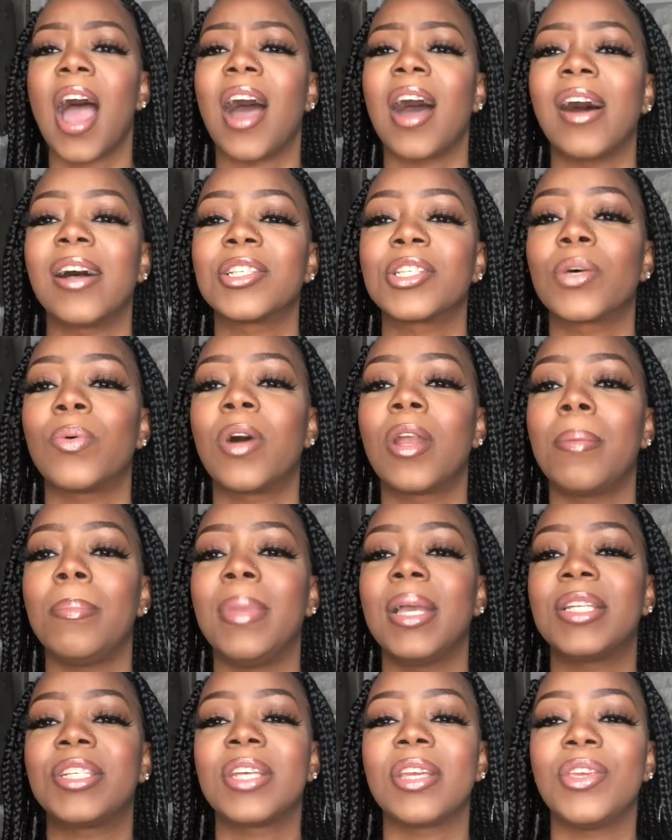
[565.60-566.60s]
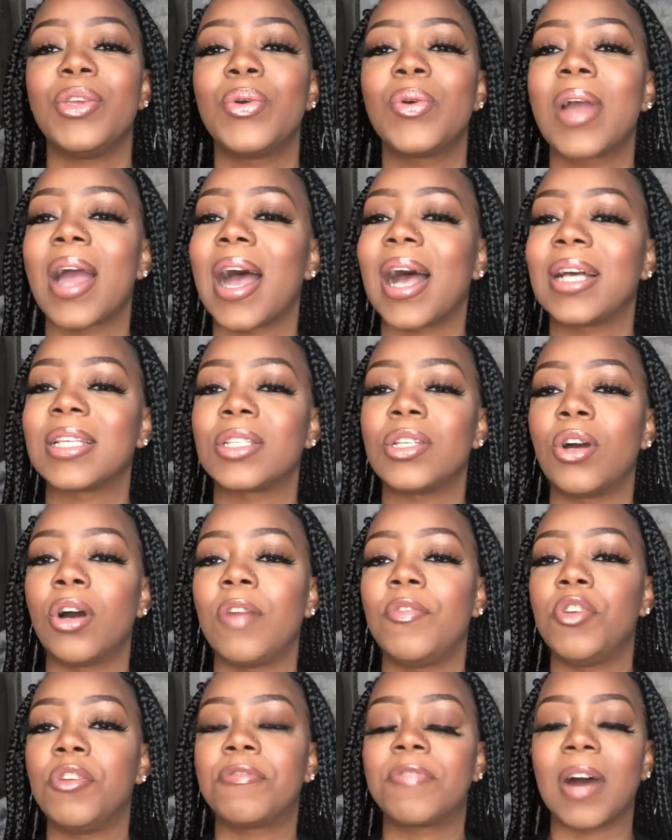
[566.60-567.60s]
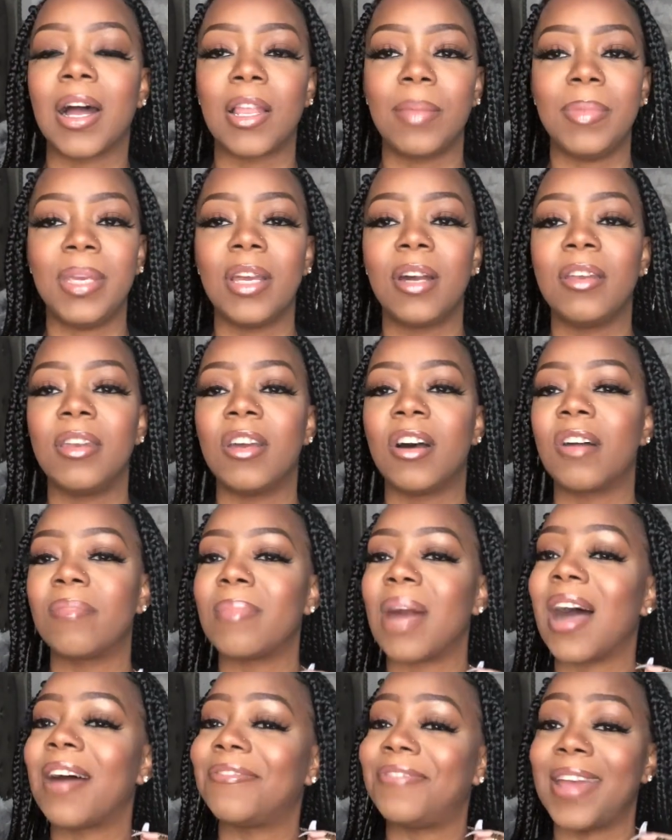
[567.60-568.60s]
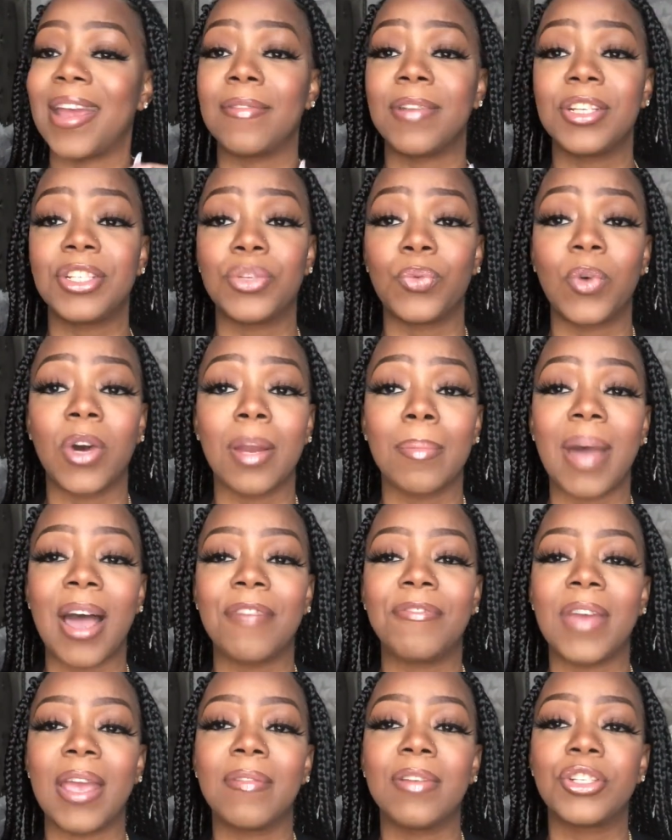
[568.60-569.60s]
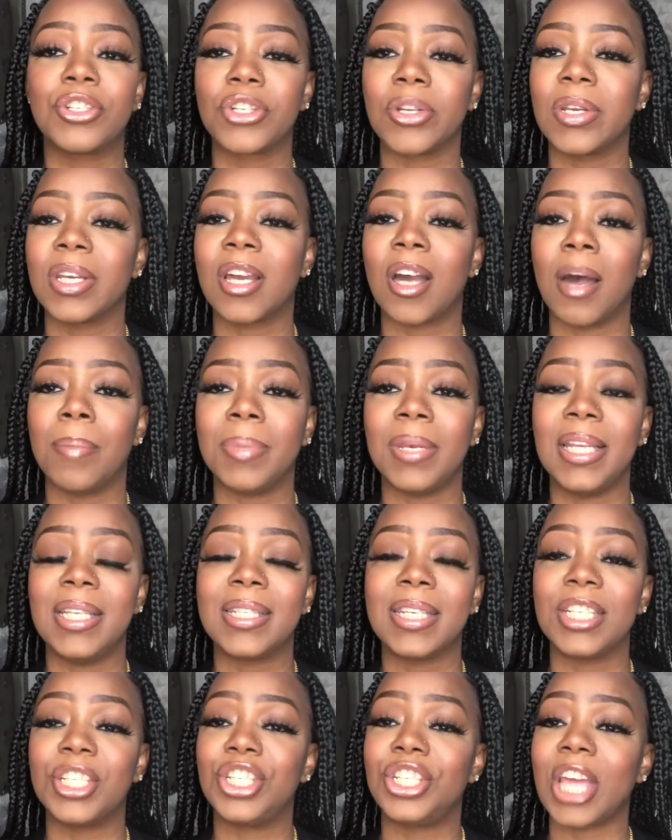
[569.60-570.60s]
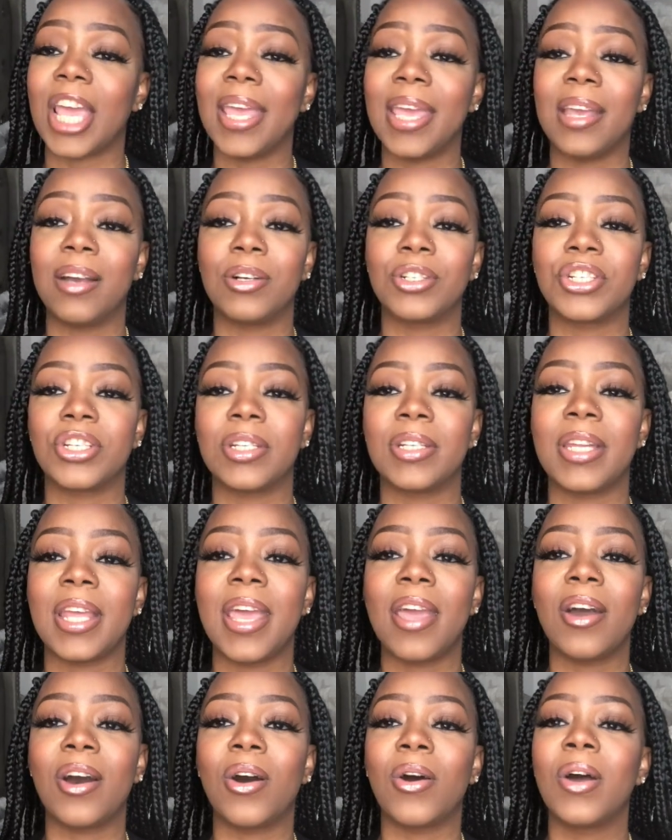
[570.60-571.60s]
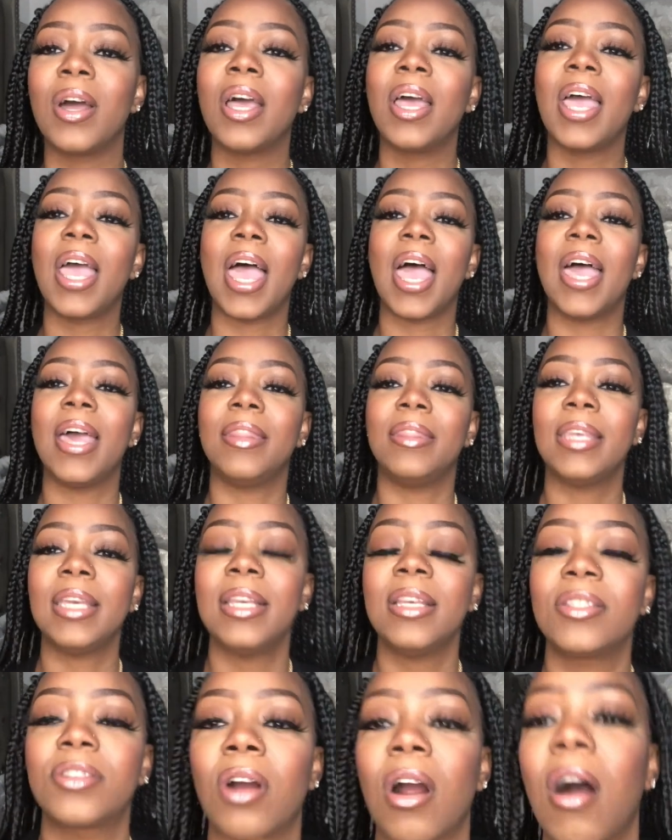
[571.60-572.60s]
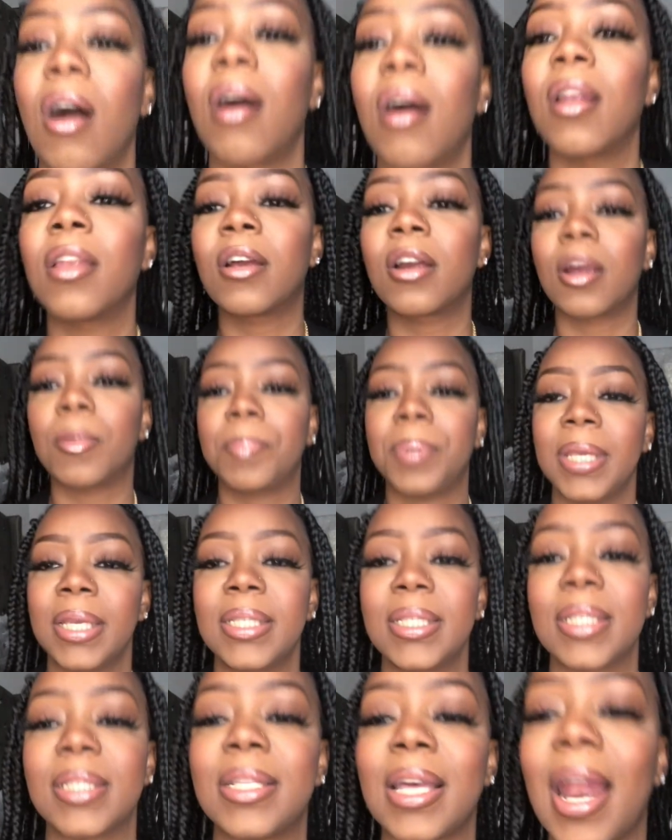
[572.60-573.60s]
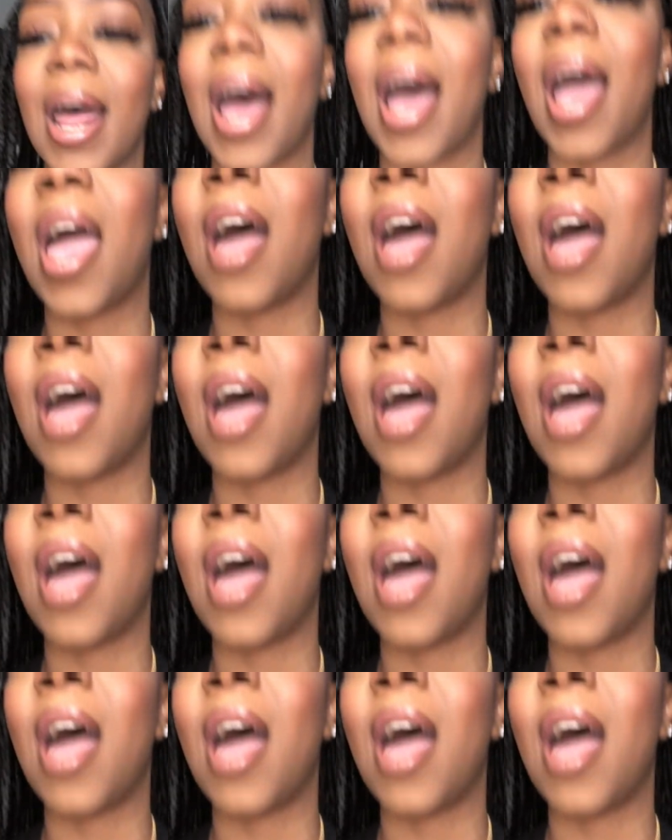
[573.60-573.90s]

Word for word: I also want to mention, you guys know if you follow me enough, my favorite, one of my favorite jewelry companies is JL Chanelle. And these are all of her pieces that I